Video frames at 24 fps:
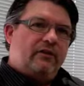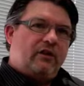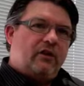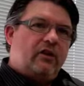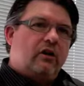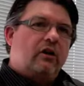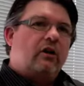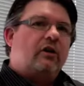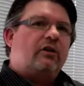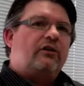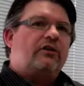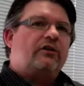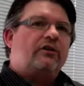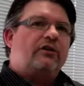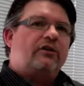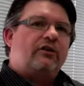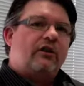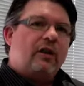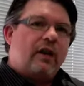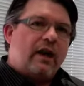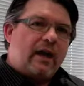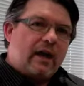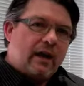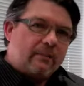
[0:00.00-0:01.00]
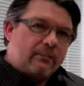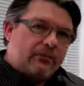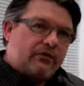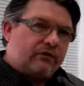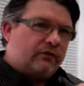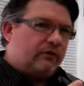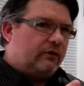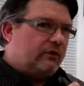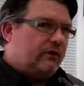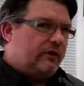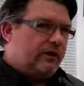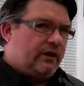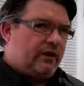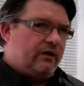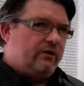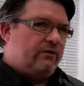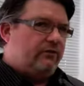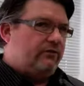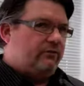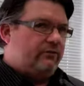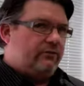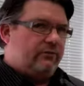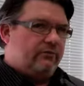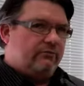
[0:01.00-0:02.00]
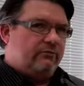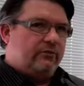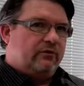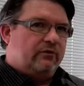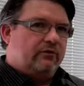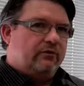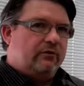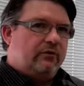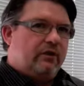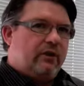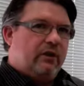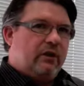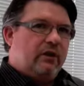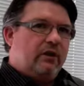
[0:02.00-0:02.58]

costs absolutely go through the roof.